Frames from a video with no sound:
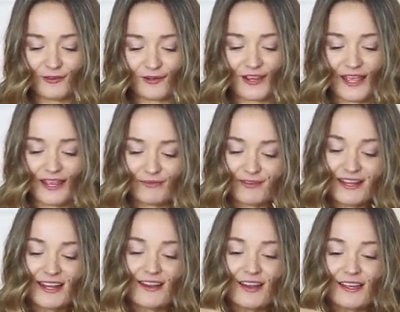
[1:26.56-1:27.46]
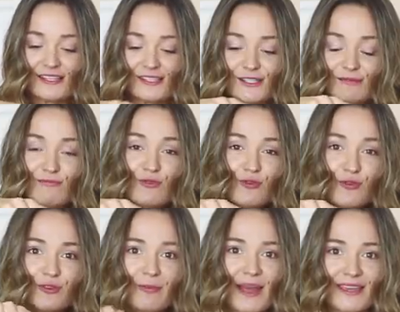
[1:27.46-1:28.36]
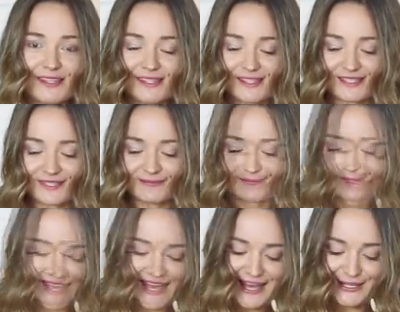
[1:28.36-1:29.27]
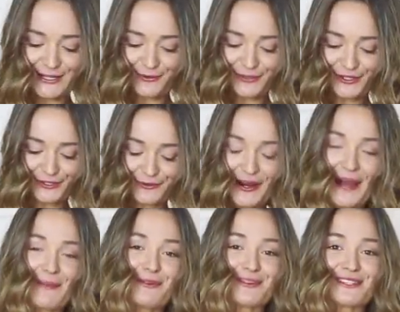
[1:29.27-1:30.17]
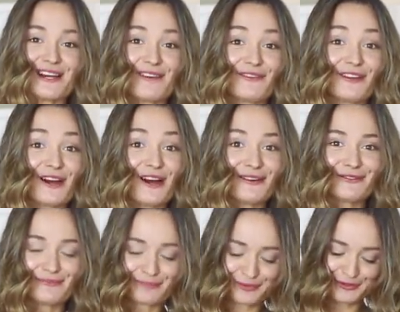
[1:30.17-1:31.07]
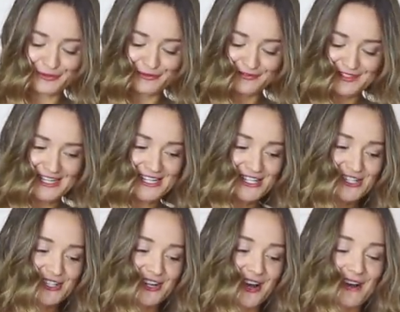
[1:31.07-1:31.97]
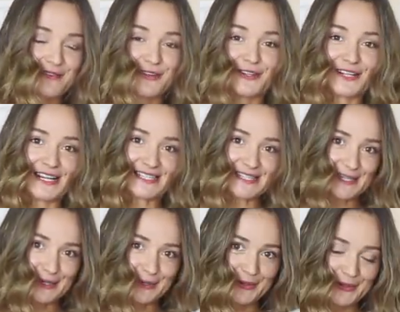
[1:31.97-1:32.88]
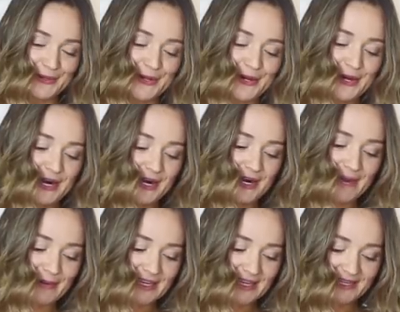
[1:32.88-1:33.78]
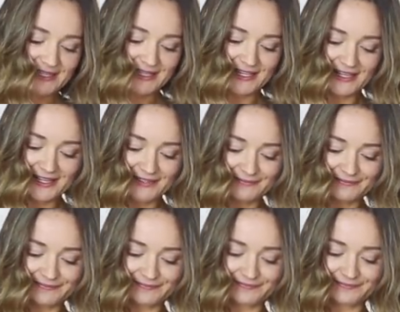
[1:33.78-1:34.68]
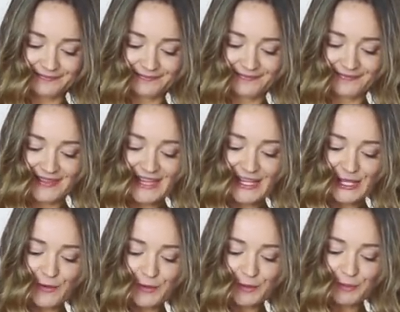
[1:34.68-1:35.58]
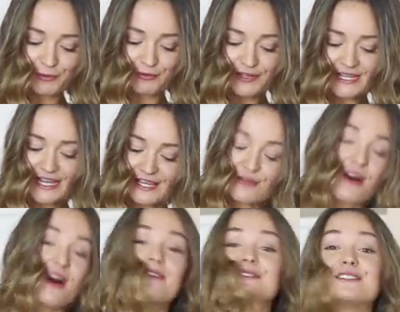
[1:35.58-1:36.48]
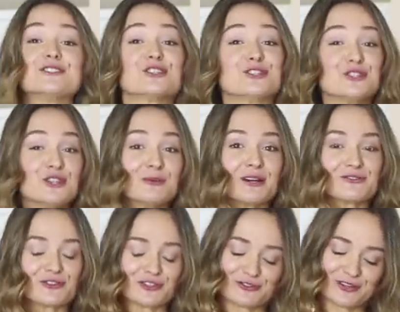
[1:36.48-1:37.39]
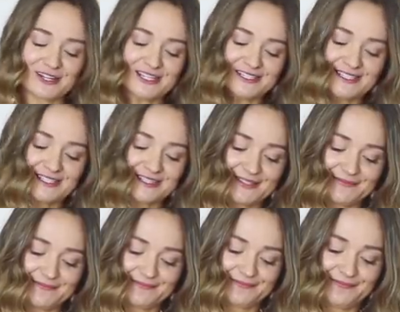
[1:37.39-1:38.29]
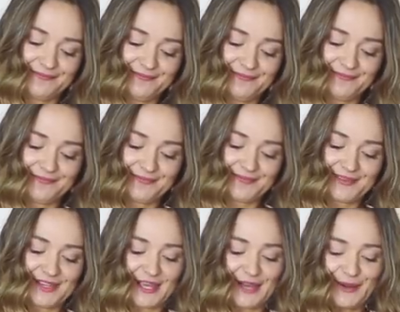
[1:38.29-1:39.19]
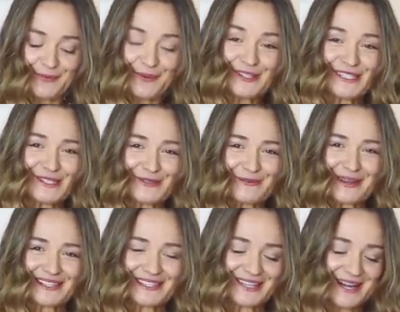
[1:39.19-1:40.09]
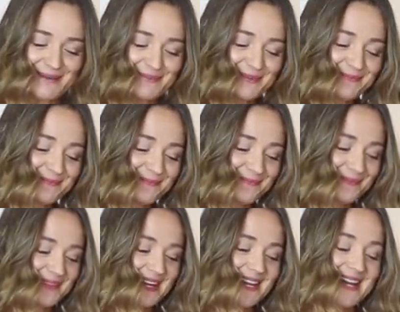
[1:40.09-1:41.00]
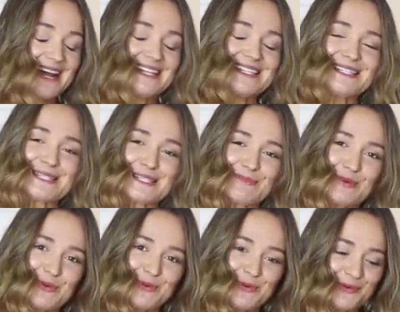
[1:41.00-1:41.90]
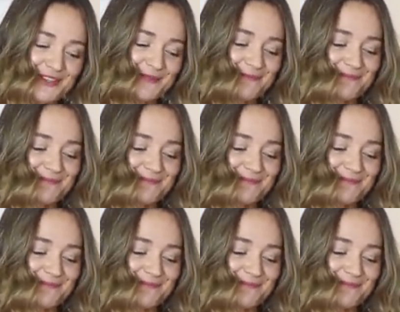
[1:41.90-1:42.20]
creating a really nice smooth paste. And you want to grab yourself an oven-proof dish. Got a nice little ramekin here. You want to preheat your oven to 200 degrees. And once it's all mixed up, nice and smooth,